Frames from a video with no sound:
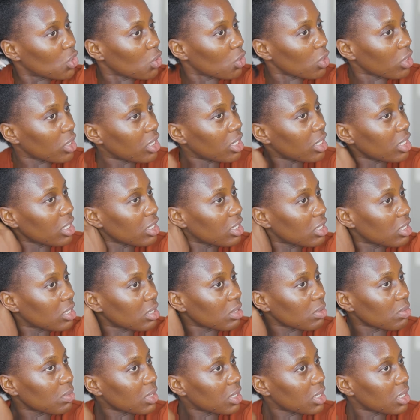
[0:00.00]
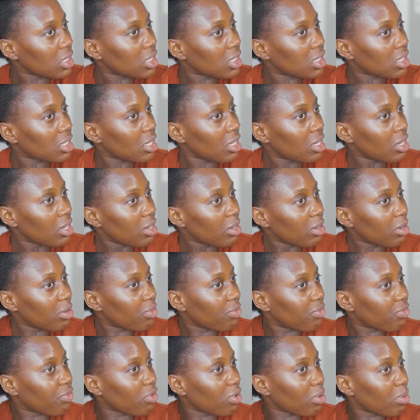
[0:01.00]
chunky twist
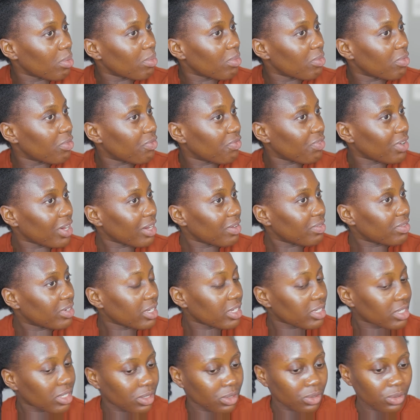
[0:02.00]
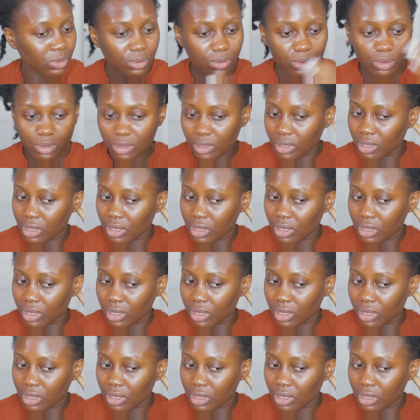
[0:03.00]
from five days ago